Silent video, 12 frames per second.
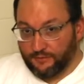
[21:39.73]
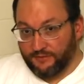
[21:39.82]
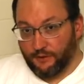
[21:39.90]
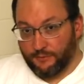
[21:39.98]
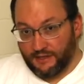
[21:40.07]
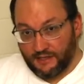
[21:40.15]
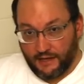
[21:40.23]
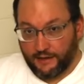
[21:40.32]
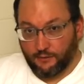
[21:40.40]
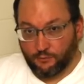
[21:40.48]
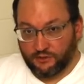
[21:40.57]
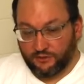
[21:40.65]
film at
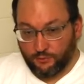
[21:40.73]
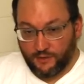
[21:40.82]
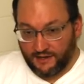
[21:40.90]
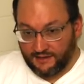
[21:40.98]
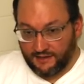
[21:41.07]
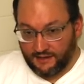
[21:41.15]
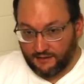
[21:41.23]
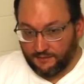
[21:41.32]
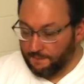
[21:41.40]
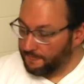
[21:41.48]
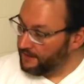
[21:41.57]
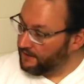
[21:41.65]
night, which is when I did,
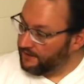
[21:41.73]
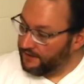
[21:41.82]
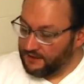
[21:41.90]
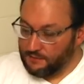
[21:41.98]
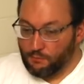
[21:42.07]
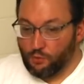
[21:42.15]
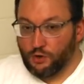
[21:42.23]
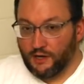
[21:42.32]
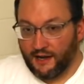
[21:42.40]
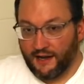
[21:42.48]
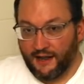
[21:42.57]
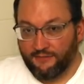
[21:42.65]
in the
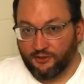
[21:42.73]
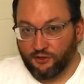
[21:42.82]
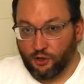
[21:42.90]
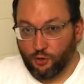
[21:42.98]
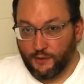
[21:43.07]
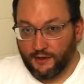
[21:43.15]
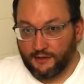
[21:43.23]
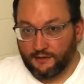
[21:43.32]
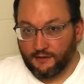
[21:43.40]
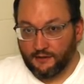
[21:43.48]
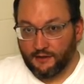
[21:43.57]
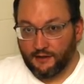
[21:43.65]
morning I'd have to go
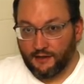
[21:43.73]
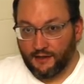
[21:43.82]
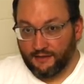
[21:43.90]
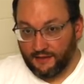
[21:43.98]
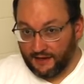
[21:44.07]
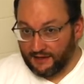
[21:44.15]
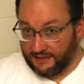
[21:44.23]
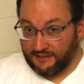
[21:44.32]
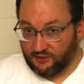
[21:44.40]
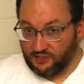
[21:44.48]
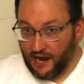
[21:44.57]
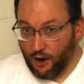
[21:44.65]
in and then I'd need
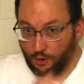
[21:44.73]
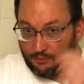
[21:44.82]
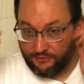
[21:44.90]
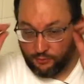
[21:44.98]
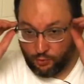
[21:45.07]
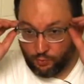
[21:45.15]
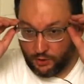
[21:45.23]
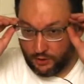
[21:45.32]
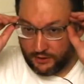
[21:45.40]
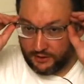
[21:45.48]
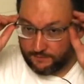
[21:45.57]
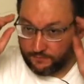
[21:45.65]
to shower before
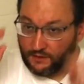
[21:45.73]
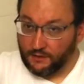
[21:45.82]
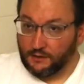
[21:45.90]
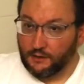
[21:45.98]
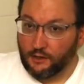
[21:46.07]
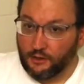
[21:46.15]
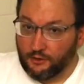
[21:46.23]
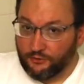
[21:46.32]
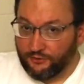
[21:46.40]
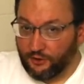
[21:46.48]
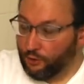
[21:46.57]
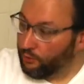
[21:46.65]
work.
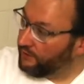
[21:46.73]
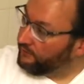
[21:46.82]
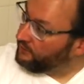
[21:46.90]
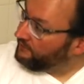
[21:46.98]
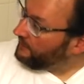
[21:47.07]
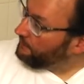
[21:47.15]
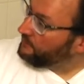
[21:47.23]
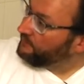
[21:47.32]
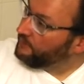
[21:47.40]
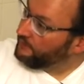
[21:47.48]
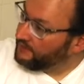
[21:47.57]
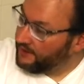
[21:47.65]
So if you develop your
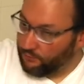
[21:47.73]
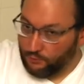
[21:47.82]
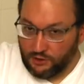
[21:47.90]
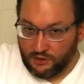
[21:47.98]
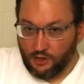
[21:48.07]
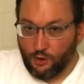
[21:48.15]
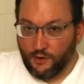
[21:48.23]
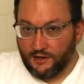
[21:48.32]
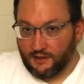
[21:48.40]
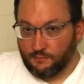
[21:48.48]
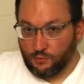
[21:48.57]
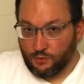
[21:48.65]
film at night, when you go in
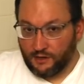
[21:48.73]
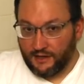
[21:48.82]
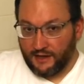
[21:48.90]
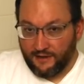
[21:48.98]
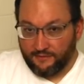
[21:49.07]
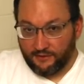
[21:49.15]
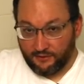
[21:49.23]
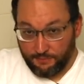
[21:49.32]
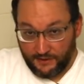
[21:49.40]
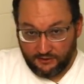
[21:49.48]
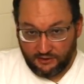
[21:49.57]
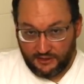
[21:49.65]
in the morning,
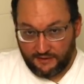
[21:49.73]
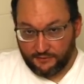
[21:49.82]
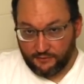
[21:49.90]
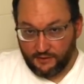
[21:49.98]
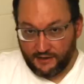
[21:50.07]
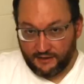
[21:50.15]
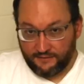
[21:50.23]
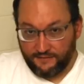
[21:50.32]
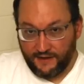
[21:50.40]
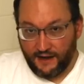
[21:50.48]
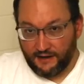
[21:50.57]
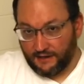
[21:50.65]
especially after running the
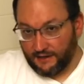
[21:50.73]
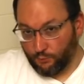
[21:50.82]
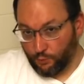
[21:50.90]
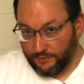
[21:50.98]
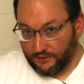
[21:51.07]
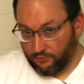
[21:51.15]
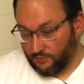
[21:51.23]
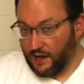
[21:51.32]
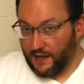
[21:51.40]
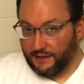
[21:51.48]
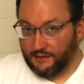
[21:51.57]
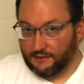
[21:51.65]
fan, it will be dry.